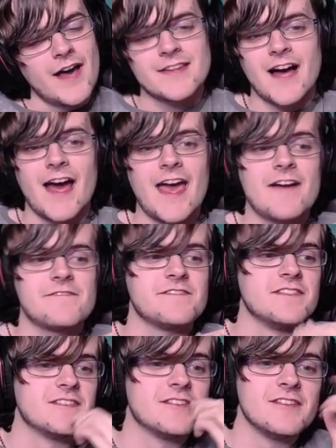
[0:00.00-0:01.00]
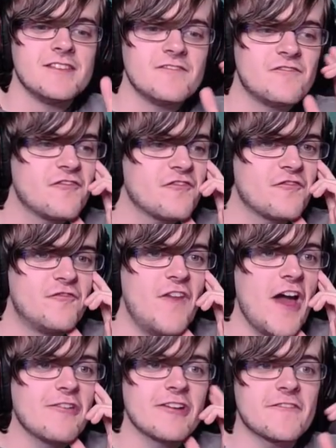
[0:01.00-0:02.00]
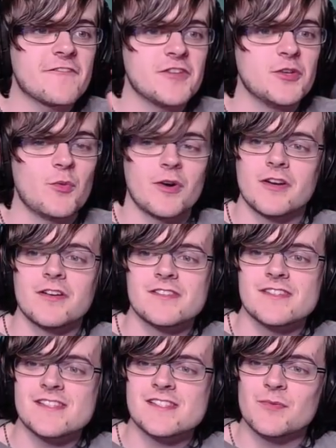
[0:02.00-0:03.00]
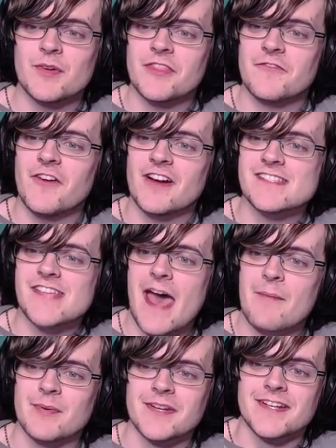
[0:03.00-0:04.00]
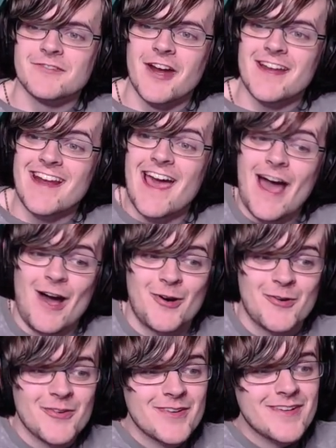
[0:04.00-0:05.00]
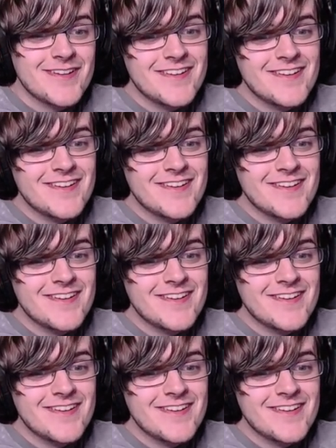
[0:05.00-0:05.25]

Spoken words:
I have very few words as to what the fuck is happening right now.